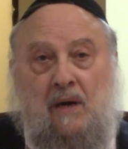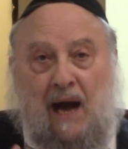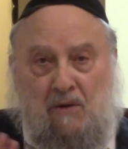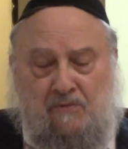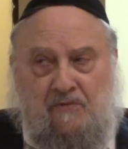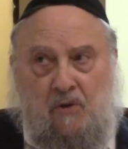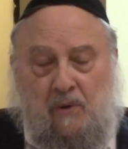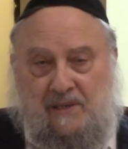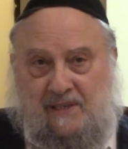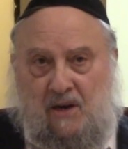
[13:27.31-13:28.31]
outflow
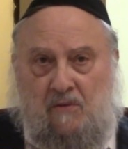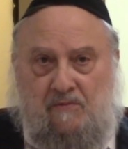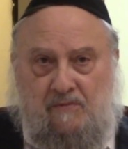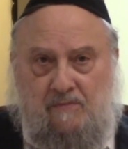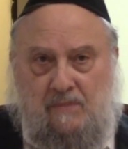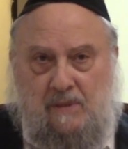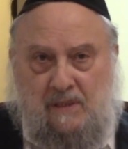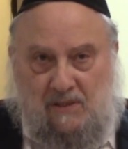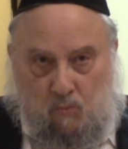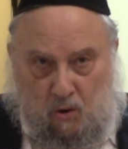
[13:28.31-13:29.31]
itself.
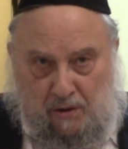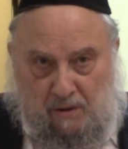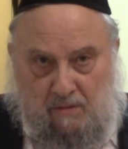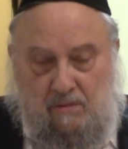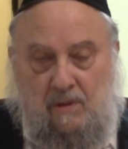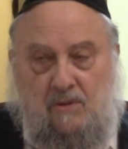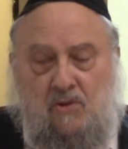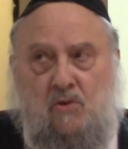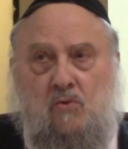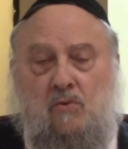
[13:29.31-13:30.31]
It's one.
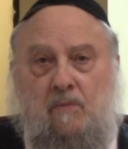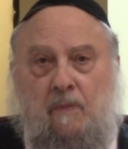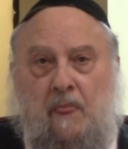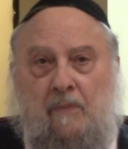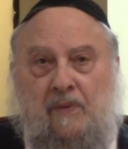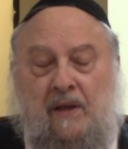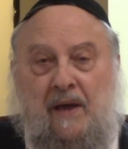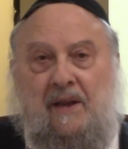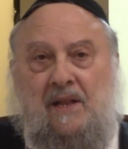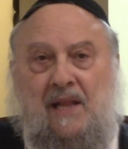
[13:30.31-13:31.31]
Two,
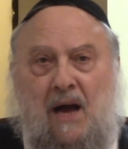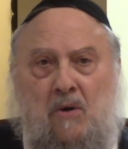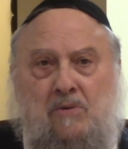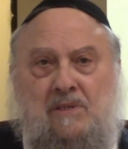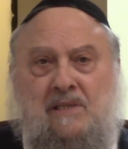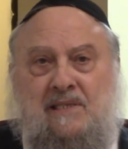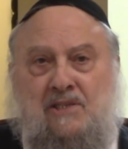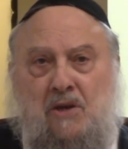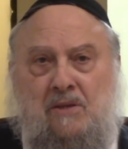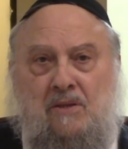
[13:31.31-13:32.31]
it allows the
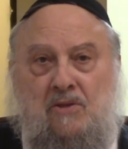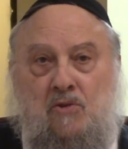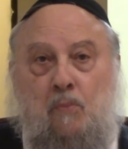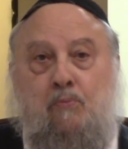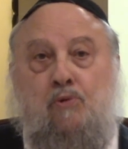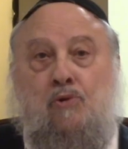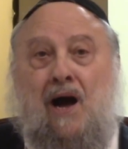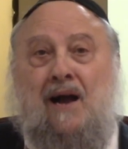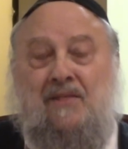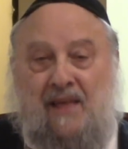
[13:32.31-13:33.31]
Satan to
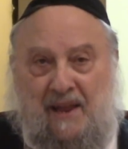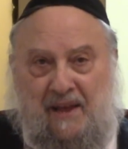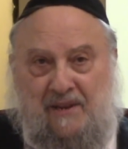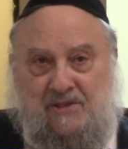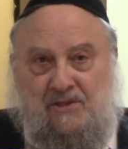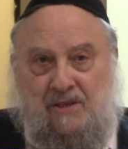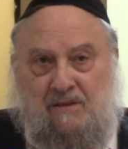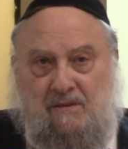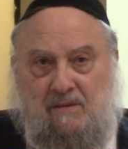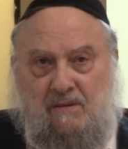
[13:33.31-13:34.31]
block that
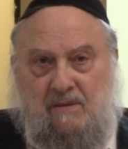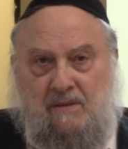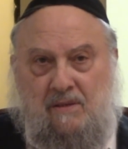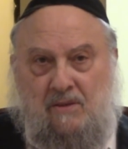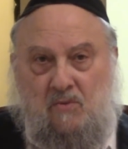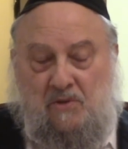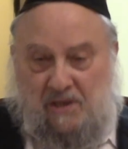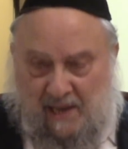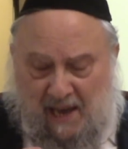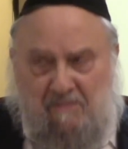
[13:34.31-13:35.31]
energy, which
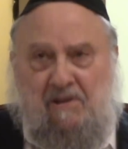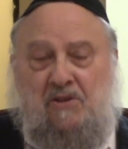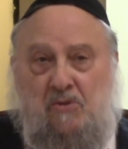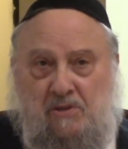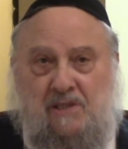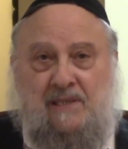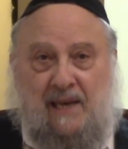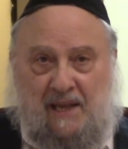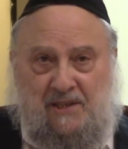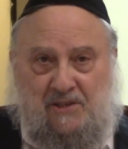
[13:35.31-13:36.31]
again reduces the
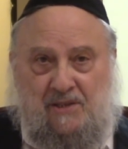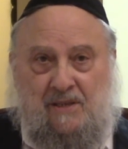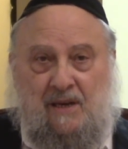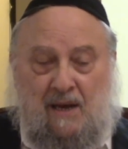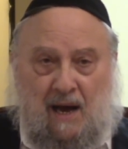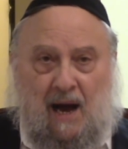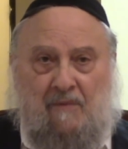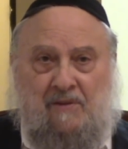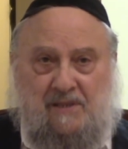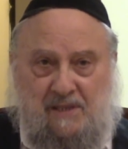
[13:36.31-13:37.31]
energy,
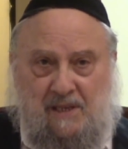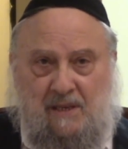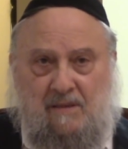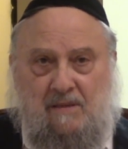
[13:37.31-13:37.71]
obviously.